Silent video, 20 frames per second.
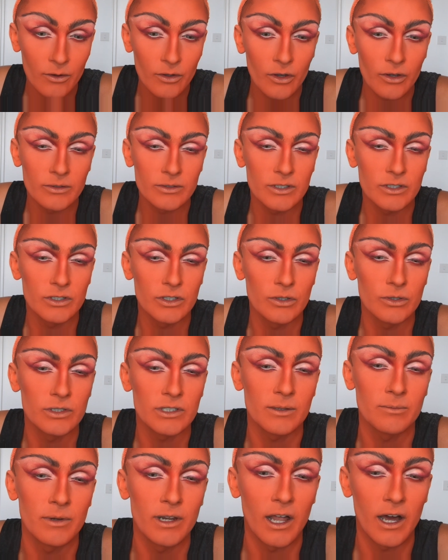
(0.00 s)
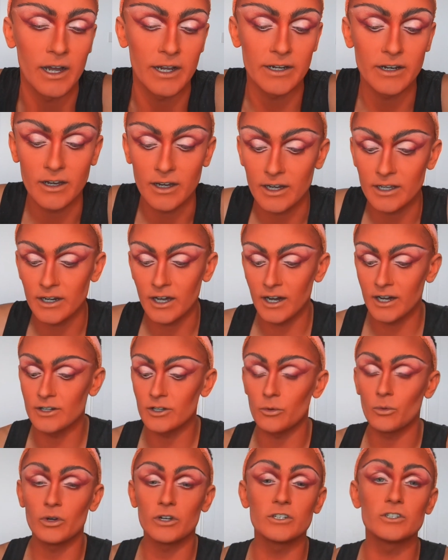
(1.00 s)
going to do some liner, and I
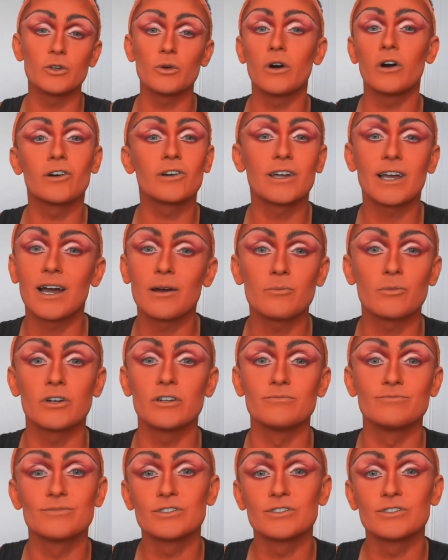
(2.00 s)
don't want to do it on camera.